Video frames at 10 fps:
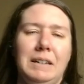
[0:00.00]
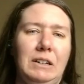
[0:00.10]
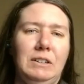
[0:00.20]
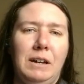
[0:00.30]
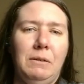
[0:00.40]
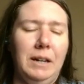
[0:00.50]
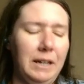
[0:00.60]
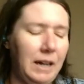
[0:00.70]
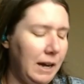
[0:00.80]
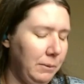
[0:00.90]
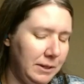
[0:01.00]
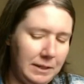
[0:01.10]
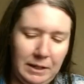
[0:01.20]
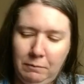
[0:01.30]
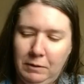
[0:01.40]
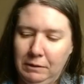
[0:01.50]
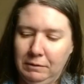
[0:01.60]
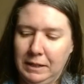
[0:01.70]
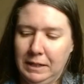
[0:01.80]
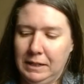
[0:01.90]
Is that why? I wasn't
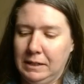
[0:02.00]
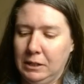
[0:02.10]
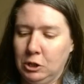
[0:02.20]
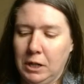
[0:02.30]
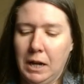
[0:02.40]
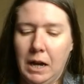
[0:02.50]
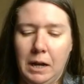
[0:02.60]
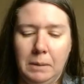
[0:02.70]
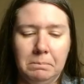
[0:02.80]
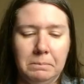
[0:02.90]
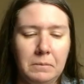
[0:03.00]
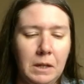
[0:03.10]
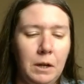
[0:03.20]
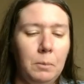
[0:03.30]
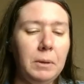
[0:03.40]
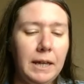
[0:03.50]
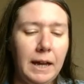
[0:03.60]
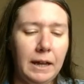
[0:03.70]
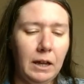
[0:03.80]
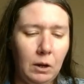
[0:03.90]
involved in the decision. But
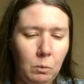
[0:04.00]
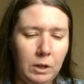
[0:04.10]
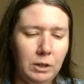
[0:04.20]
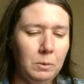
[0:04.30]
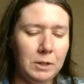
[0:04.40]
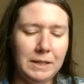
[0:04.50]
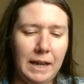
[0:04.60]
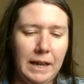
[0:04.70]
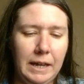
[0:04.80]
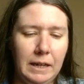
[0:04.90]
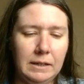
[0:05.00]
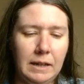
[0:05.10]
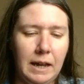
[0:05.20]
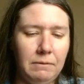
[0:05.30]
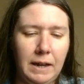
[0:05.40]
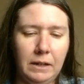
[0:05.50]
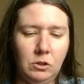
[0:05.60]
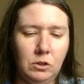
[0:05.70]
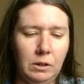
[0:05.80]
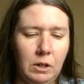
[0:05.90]
yeah, what you were saying, because I've
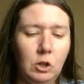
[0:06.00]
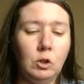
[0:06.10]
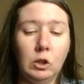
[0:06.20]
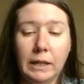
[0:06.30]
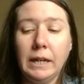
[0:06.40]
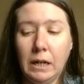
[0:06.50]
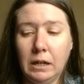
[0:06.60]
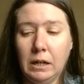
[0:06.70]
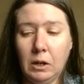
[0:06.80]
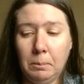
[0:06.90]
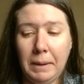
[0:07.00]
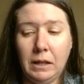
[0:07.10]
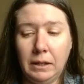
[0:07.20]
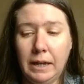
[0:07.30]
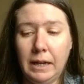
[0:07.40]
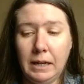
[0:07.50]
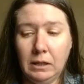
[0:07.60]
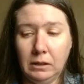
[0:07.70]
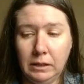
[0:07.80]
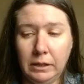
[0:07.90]
had Leta, ballet
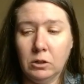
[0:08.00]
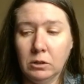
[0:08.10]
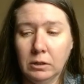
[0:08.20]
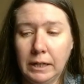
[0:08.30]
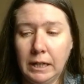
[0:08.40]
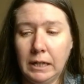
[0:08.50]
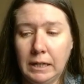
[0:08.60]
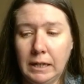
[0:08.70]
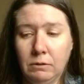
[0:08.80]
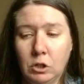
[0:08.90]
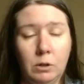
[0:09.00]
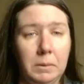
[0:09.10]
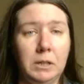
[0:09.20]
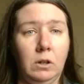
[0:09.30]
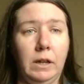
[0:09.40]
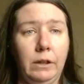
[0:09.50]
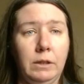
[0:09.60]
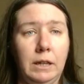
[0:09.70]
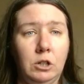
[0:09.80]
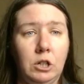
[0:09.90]
literally gives her mental
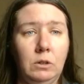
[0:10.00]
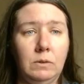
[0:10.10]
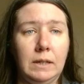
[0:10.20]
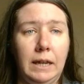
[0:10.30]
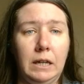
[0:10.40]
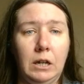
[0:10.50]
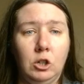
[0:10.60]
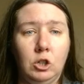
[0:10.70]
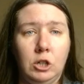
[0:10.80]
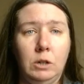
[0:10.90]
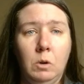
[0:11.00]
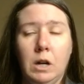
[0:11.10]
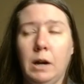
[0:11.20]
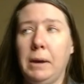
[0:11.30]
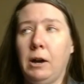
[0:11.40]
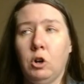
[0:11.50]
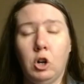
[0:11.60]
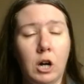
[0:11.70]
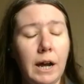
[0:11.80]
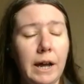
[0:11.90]
health issues. Like she will come out
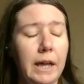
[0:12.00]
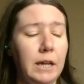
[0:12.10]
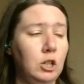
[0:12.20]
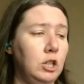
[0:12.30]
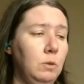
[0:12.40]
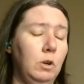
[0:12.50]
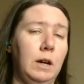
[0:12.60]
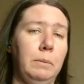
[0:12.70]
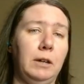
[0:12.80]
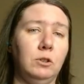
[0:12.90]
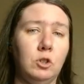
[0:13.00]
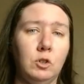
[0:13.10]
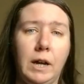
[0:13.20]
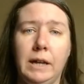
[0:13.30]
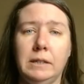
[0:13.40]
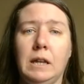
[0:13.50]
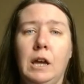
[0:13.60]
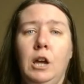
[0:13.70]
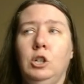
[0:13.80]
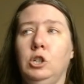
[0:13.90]
crying, she will come out stressed,
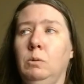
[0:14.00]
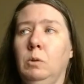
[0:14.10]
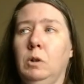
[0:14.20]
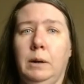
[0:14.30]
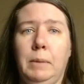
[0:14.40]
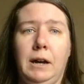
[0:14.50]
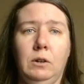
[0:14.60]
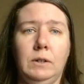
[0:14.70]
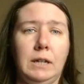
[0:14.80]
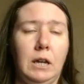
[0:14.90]
she will come out.